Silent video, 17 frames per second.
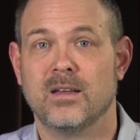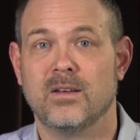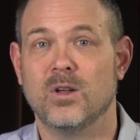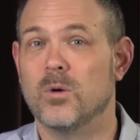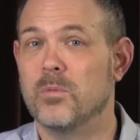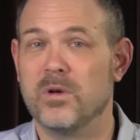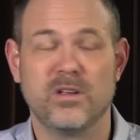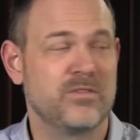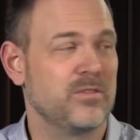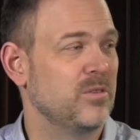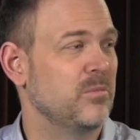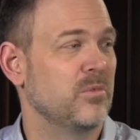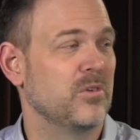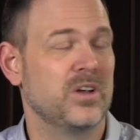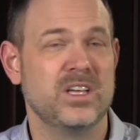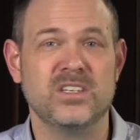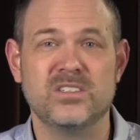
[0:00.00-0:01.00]
Nobody from the
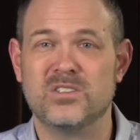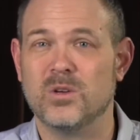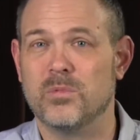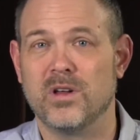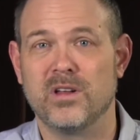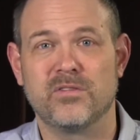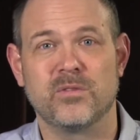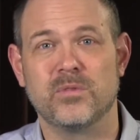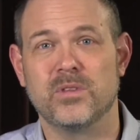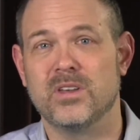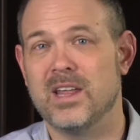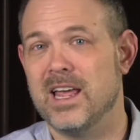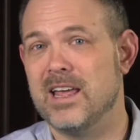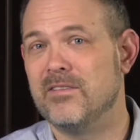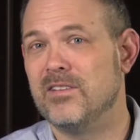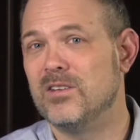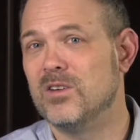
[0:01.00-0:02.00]
Marines, nobody from the
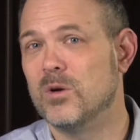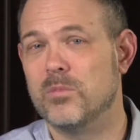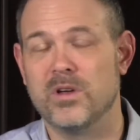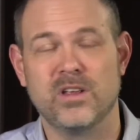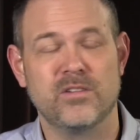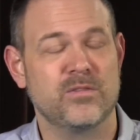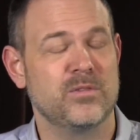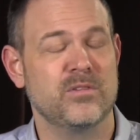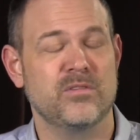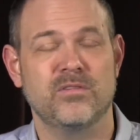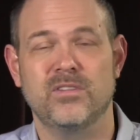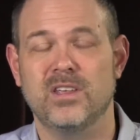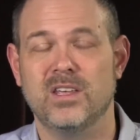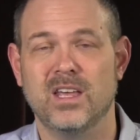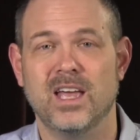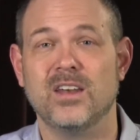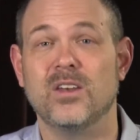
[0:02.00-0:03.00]
Navy, nobody from the
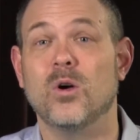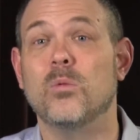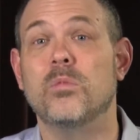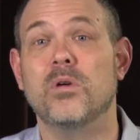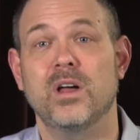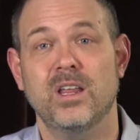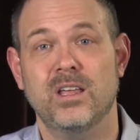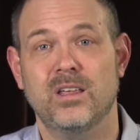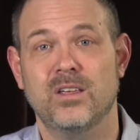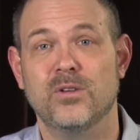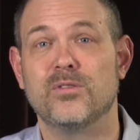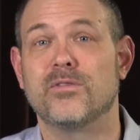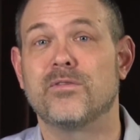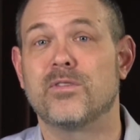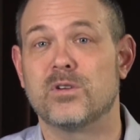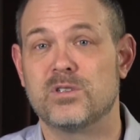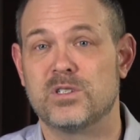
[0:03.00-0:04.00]
VA, nobody. You're
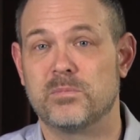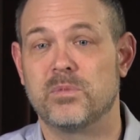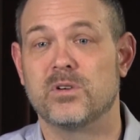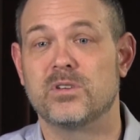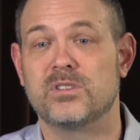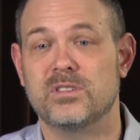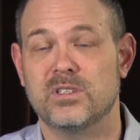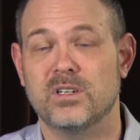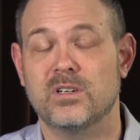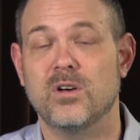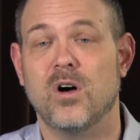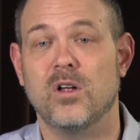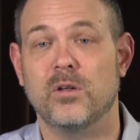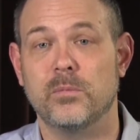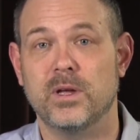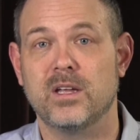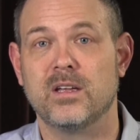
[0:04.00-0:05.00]
the first person that
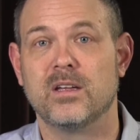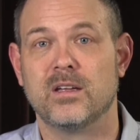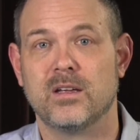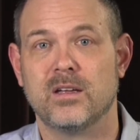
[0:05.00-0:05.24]
called me.